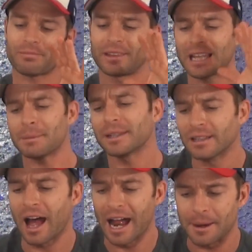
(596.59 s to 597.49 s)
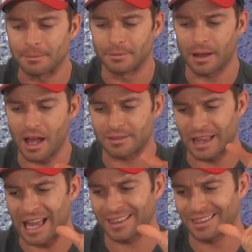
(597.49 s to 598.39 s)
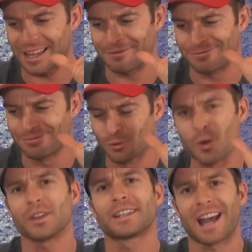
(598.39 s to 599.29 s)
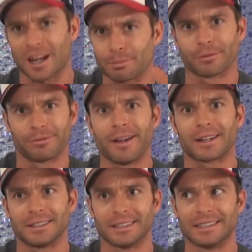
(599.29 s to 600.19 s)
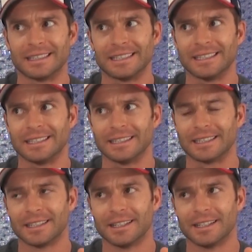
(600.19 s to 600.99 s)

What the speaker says: Lemon lime, they really kind of perfected the.